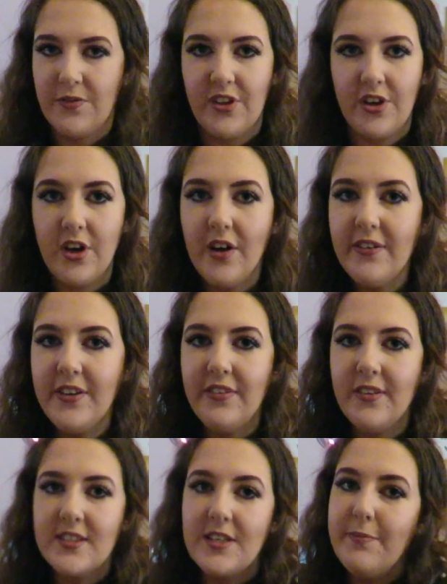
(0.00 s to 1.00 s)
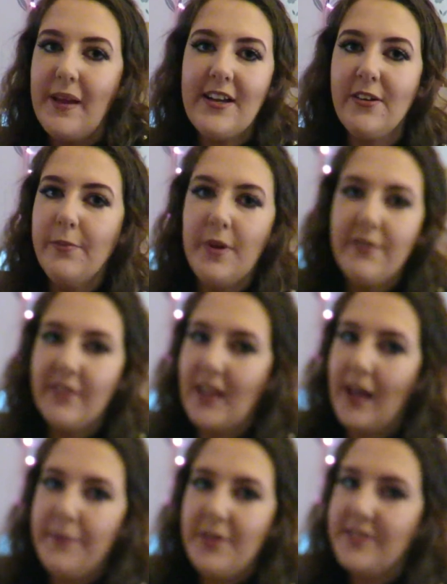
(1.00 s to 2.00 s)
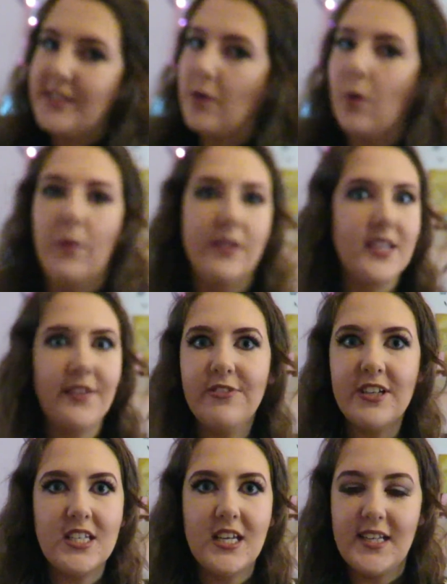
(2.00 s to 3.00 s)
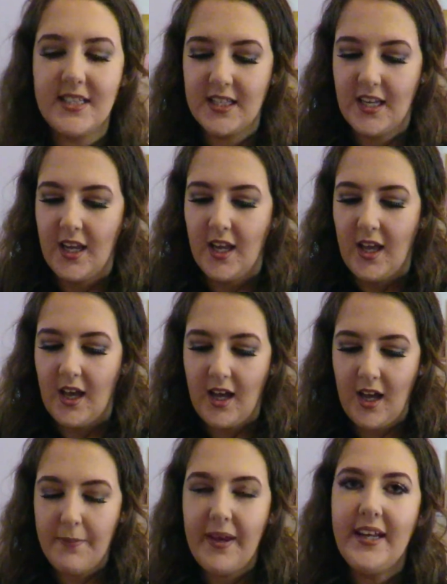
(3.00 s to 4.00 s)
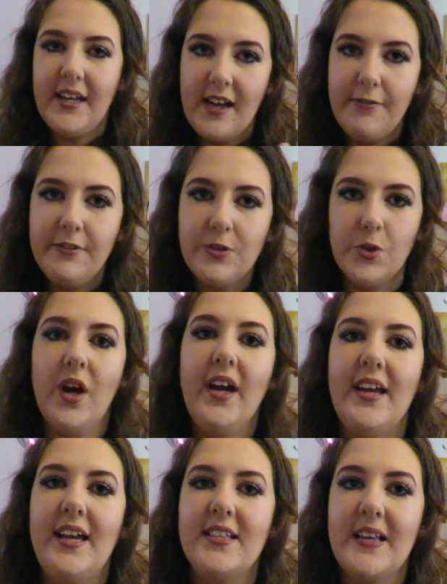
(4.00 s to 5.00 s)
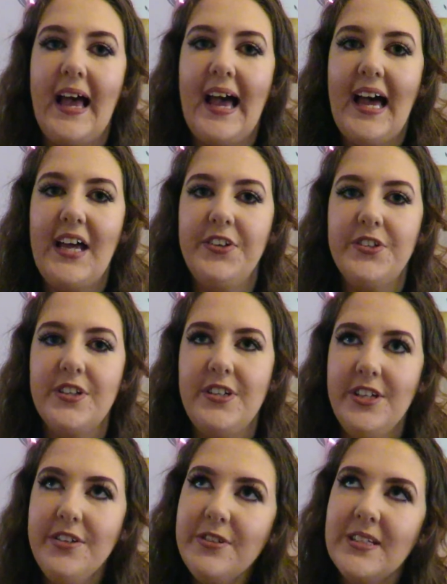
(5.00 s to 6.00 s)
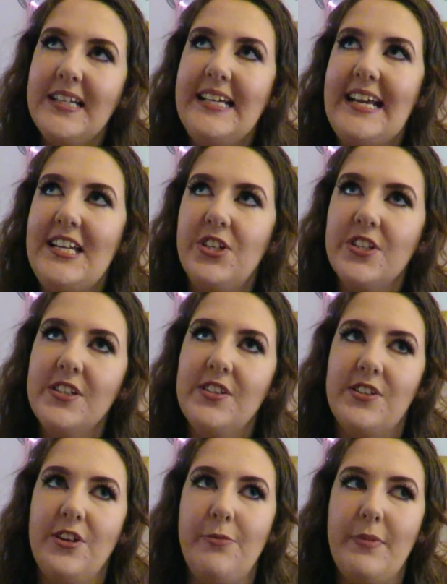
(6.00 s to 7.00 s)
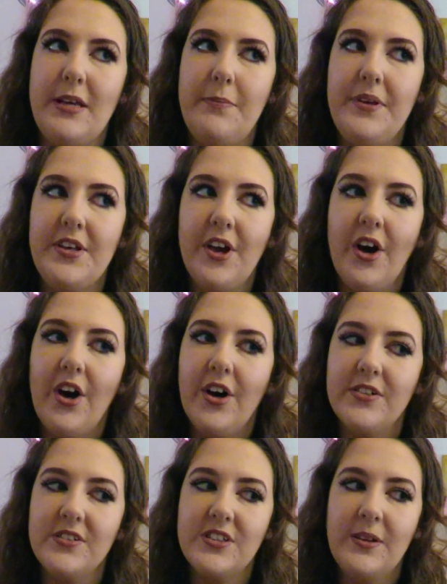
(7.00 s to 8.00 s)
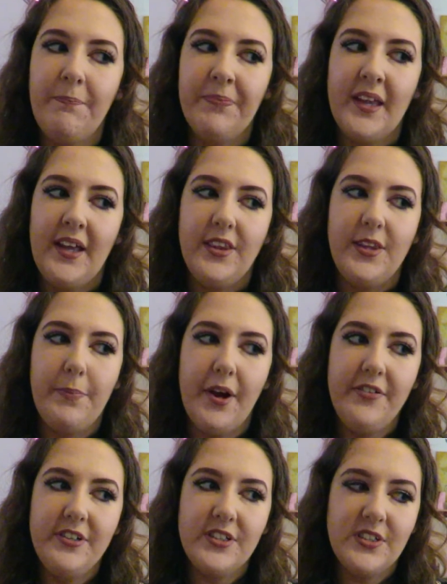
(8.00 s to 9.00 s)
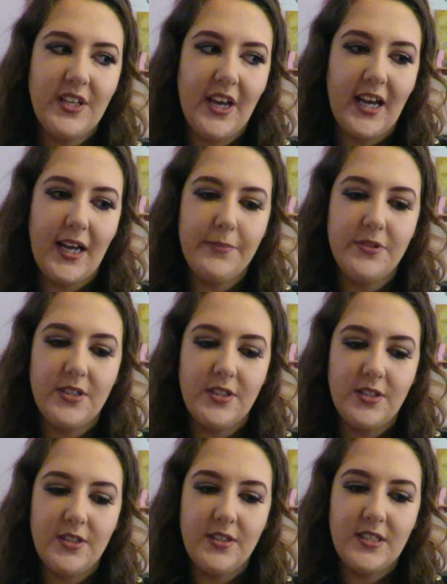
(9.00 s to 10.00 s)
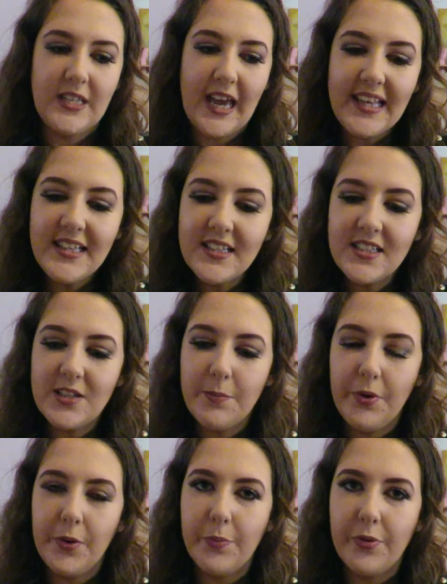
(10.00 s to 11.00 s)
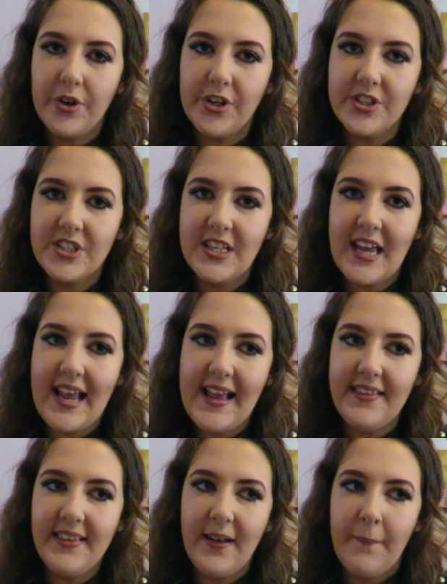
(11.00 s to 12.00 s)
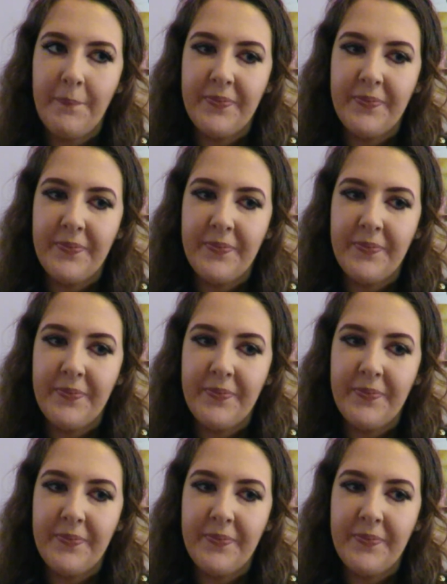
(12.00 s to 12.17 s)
of the current makeup remover that I'm using or whatever it is, and then I will try it, and usually it doesn't suit me because the bonus time tends to put products in